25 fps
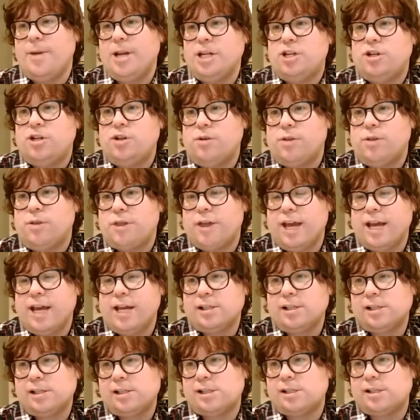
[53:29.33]
Two
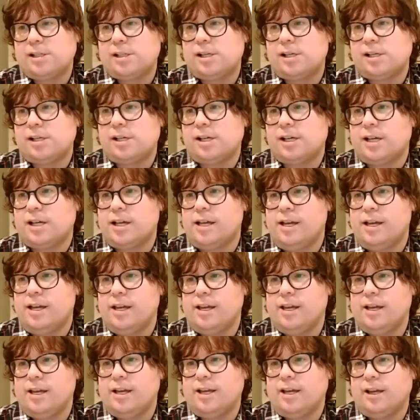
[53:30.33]
things.
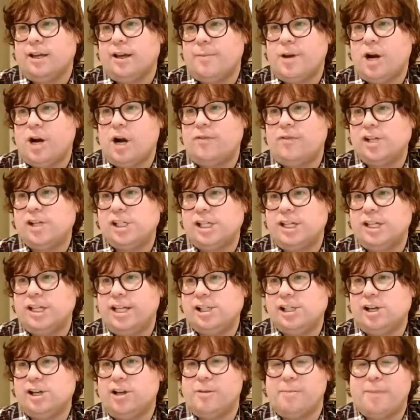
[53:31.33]
I mean, obviously,
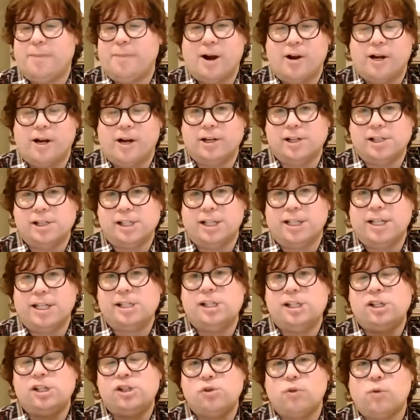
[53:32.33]
these are the barriers. And
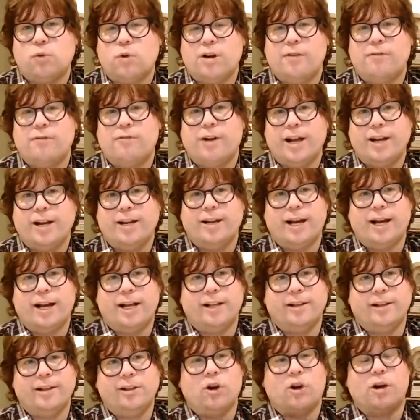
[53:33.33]
this is sort of what
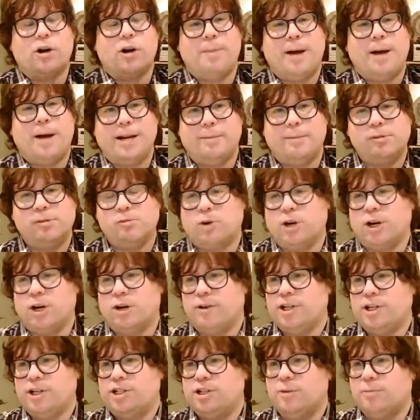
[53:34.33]
Laura Putnam's work,
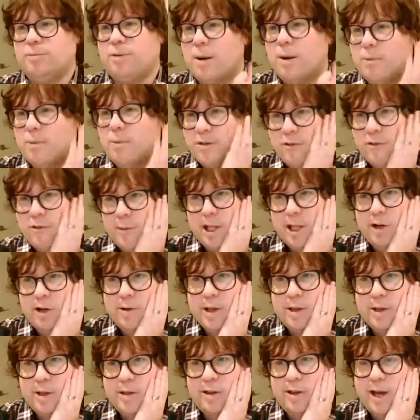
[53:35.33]
which you're probably familiar
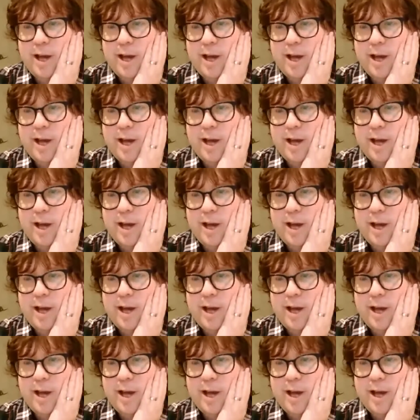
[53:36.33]
with.